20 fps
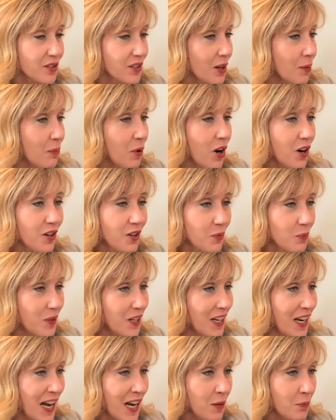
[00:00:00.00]
I'm part of the P
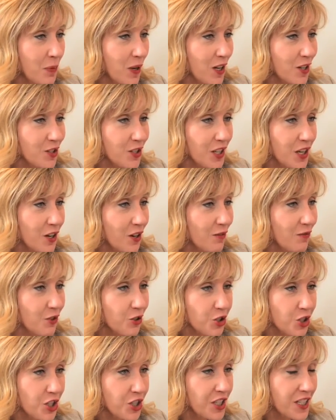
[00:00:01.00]
D A C buzz here for
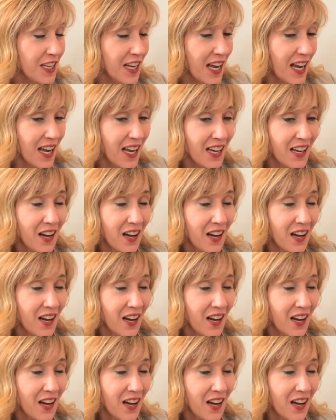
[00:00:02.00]
G T A.